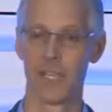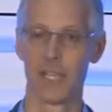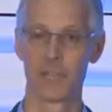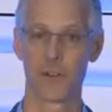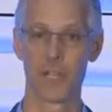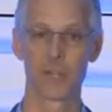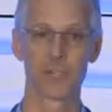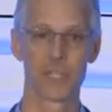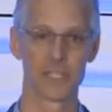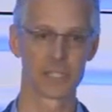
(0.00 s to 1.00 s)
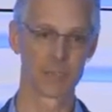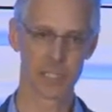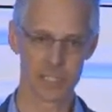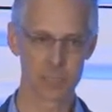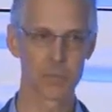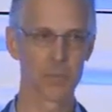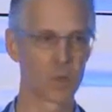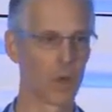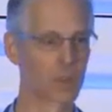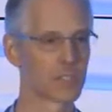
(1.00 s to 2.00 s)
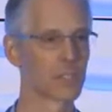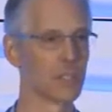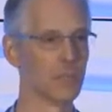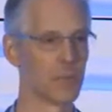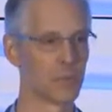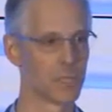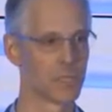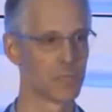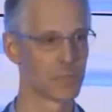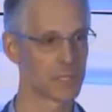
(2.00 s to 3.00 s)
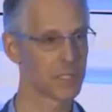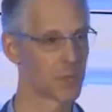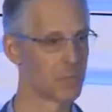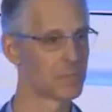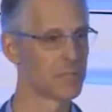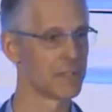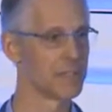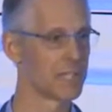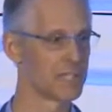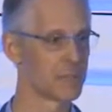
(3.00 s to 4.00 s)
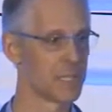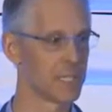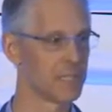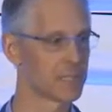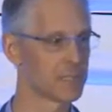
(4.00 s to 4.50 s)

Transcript: And the final thing is something that's a little bit more long-term, but we really hope that this ends up being